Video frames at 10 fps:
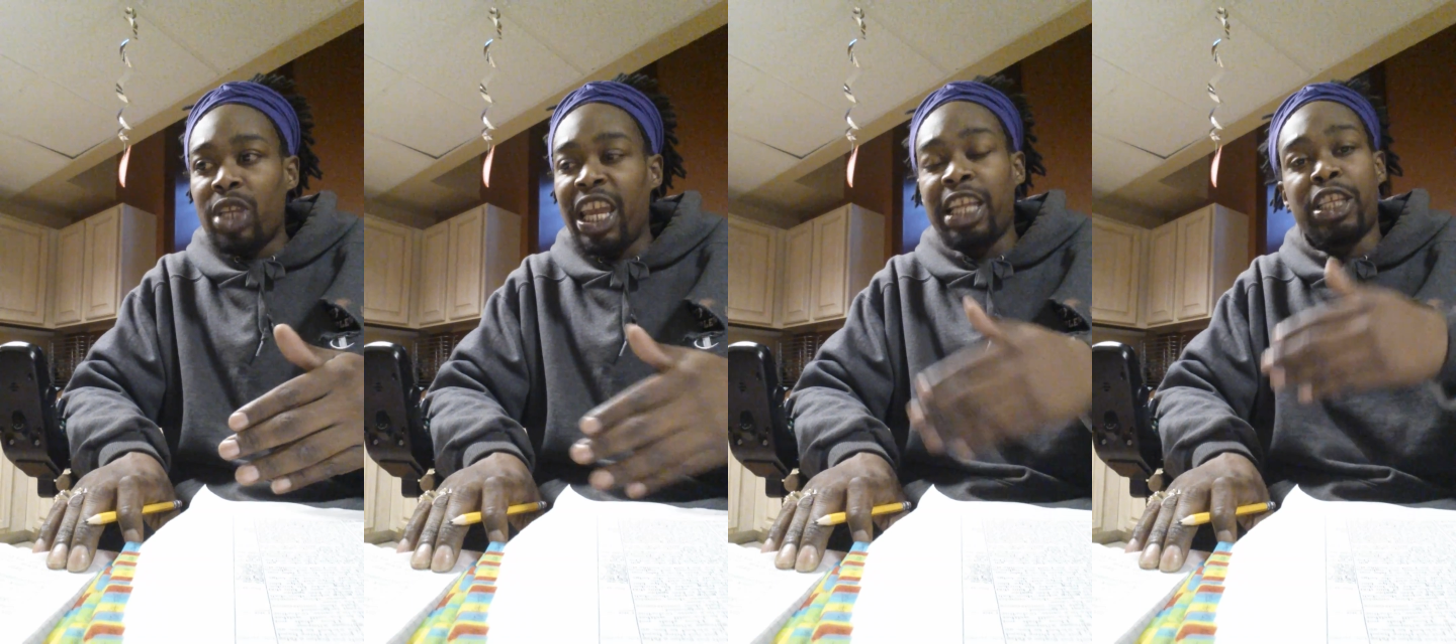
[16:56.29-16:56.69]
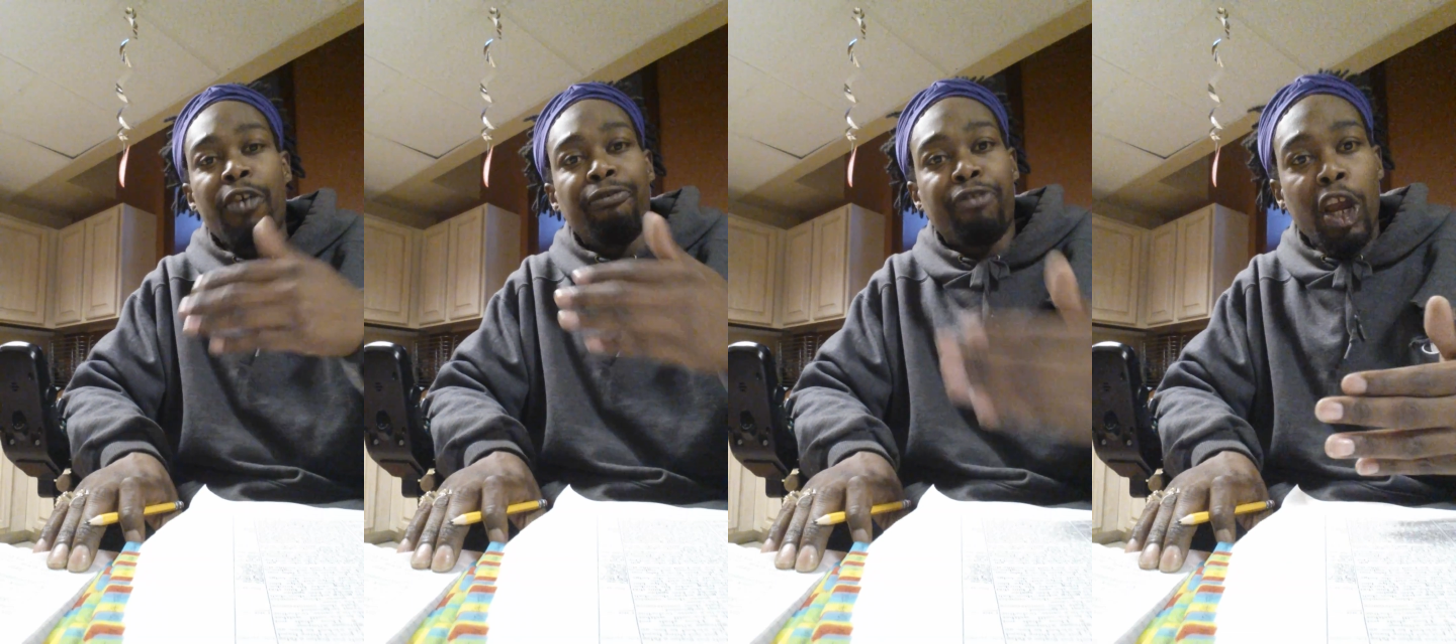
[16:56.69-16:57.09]
it
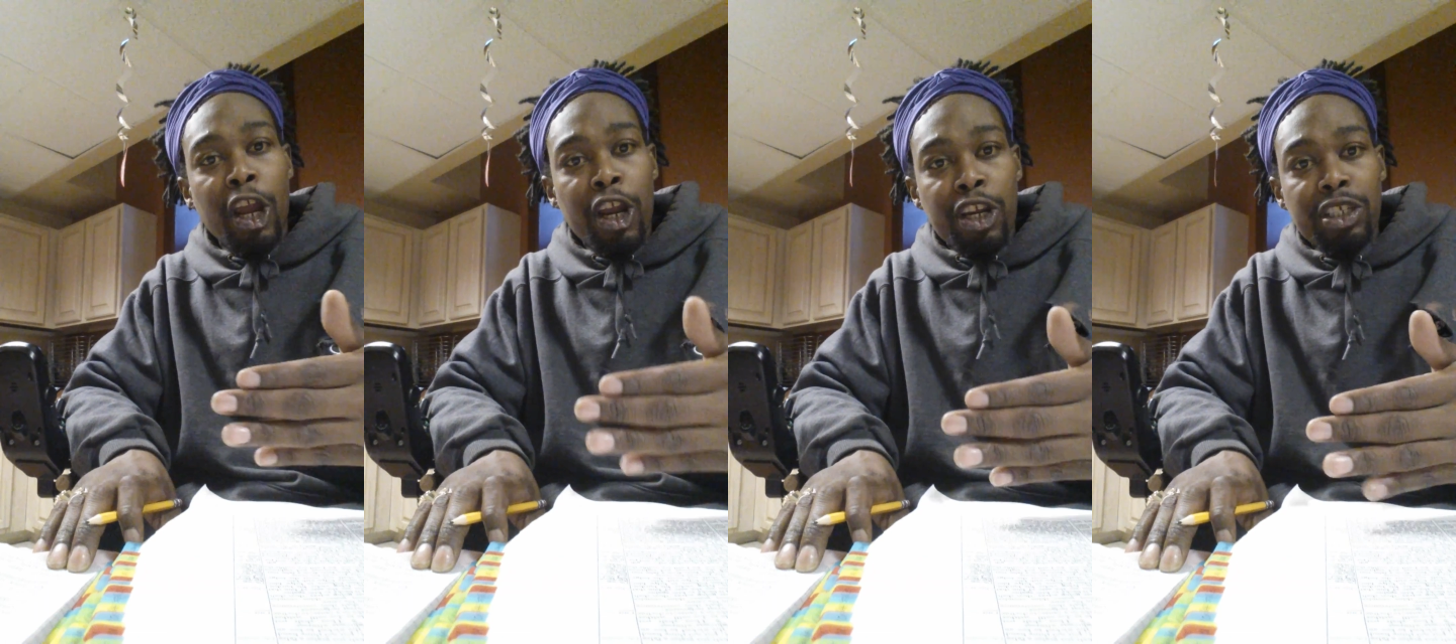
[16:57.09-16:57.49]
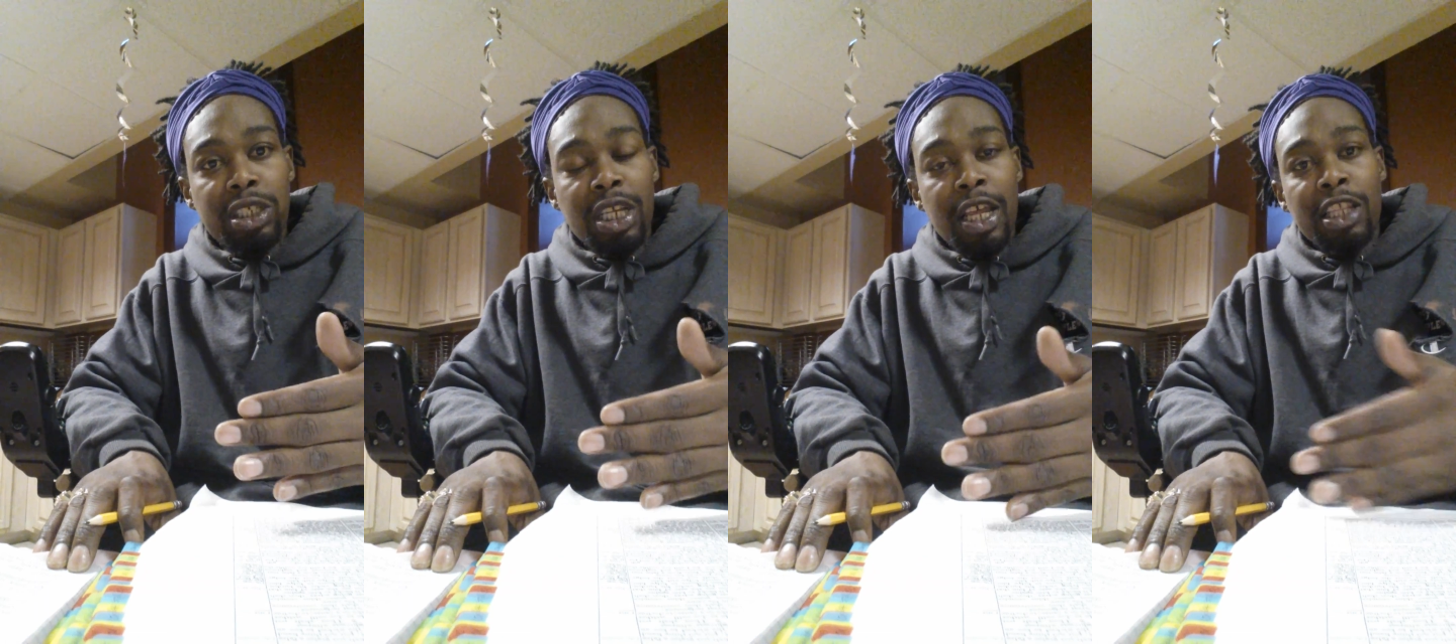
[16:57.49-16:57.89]

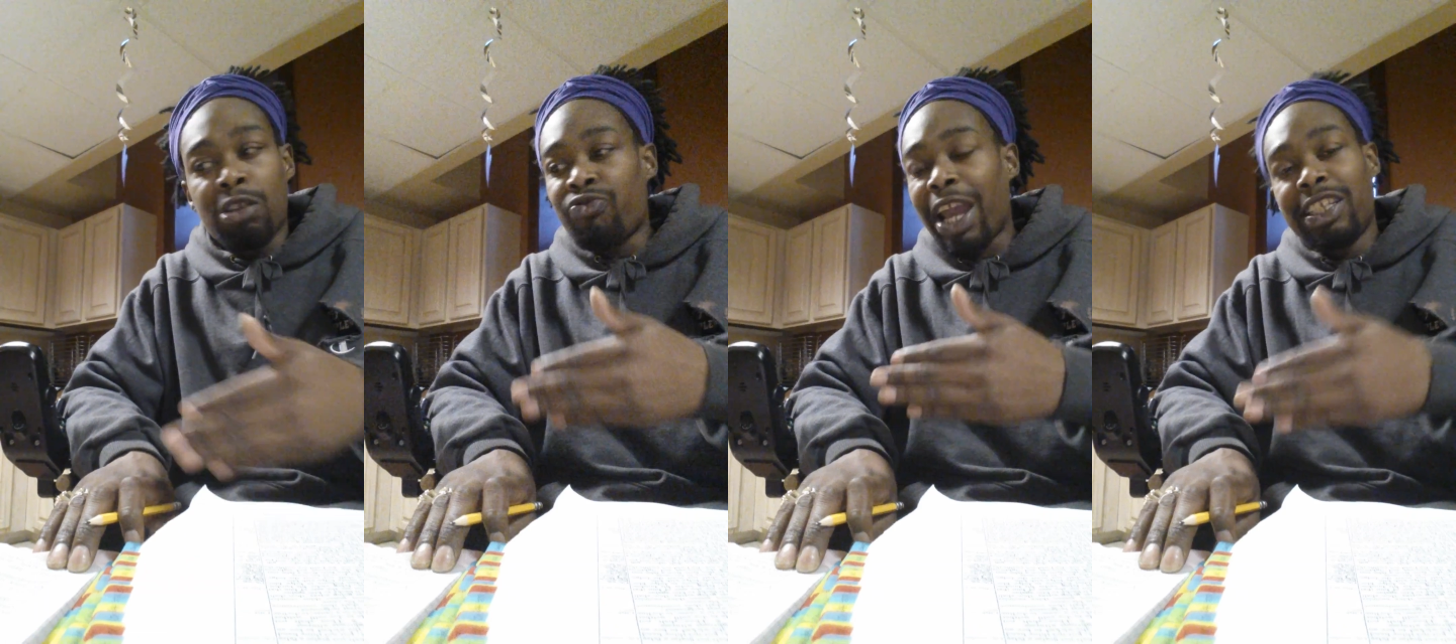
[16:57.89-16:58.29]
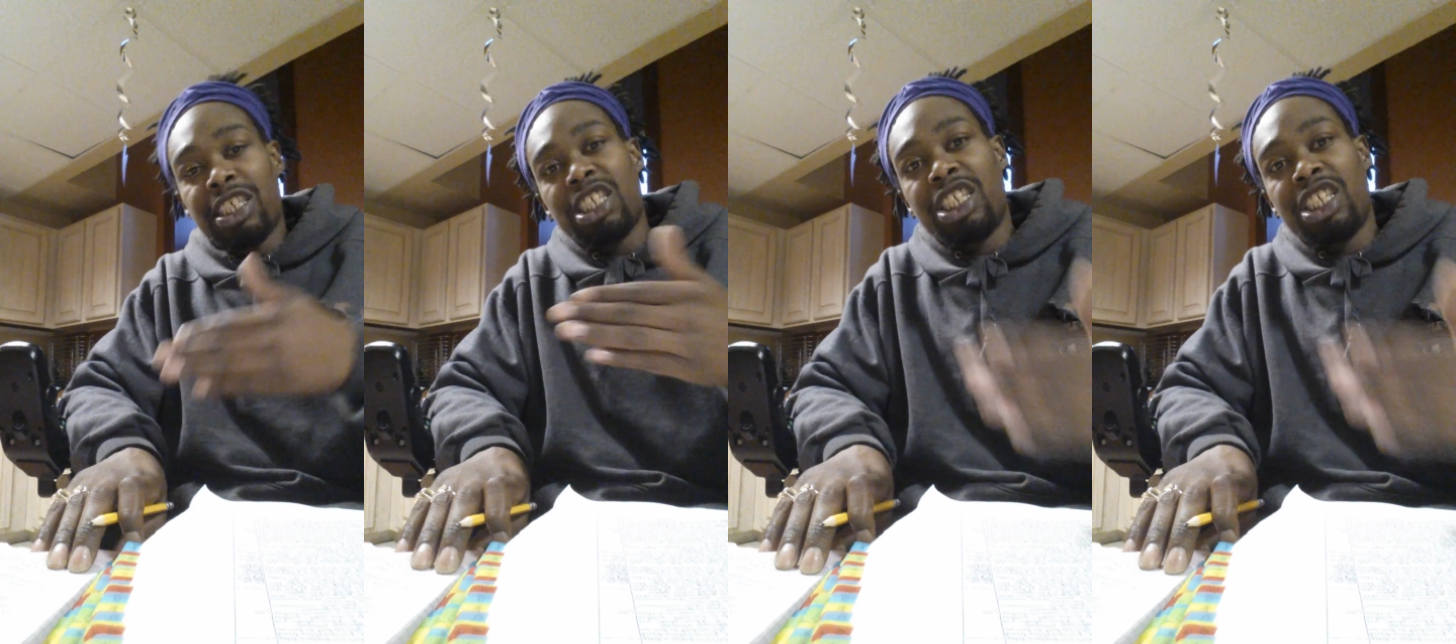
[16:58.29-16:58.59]
defers the righteous